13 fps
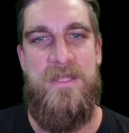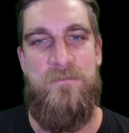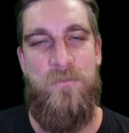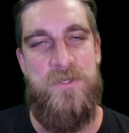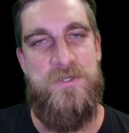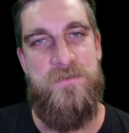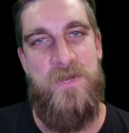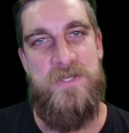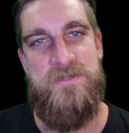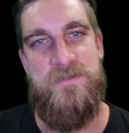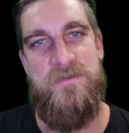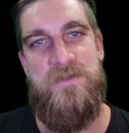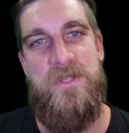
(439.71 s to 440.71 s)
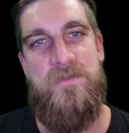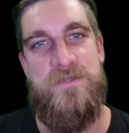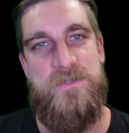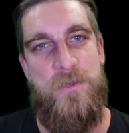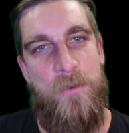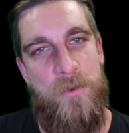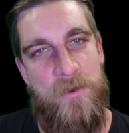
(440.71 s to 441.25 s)
in one direction or the other,
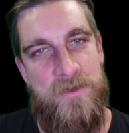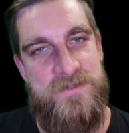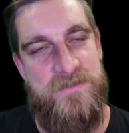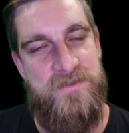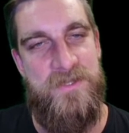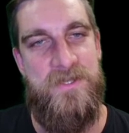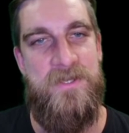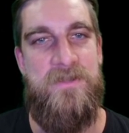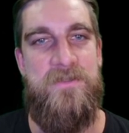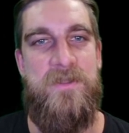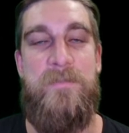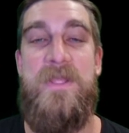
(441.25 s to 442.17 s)
towards the